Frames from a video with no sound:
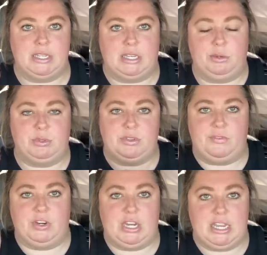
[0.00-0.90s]
Like, it was a
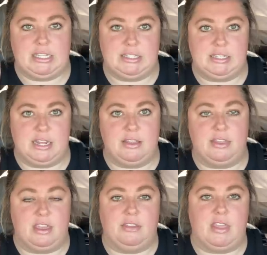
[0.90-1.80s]
very instant
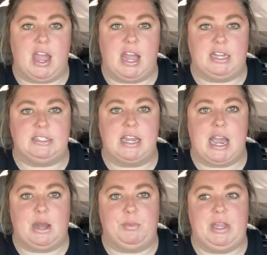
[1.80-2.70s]
thing that had to
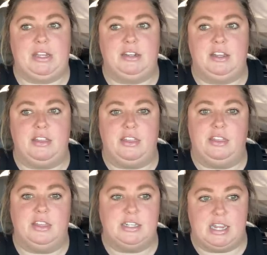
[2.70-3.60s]
happen
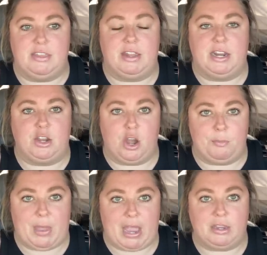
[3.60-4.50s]
the day that I
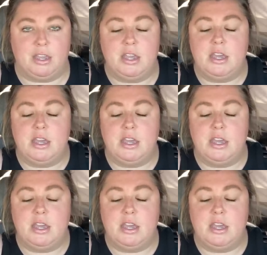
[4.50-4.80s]
got back